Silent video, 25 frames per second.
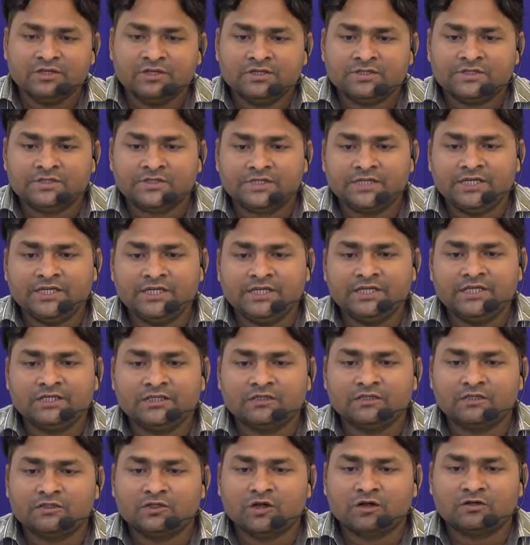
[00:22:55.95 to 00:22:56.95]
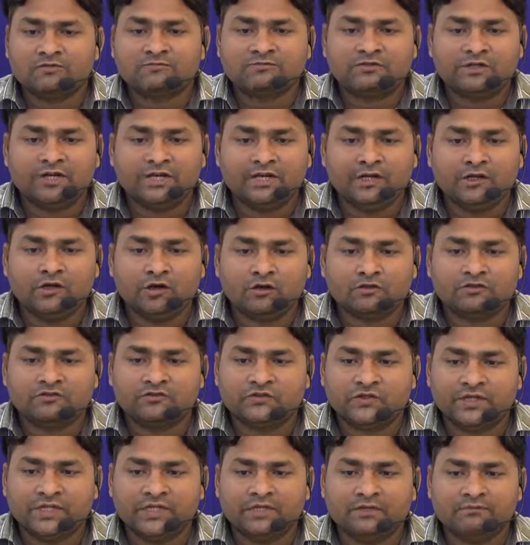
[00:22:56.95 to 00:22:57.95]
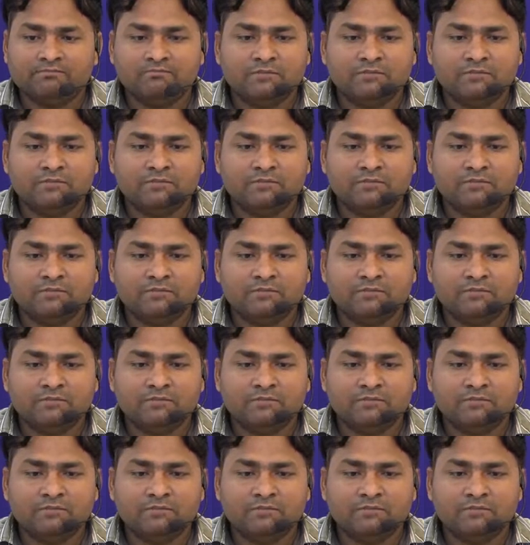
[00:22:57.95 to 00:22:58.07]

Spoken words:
C.3.3,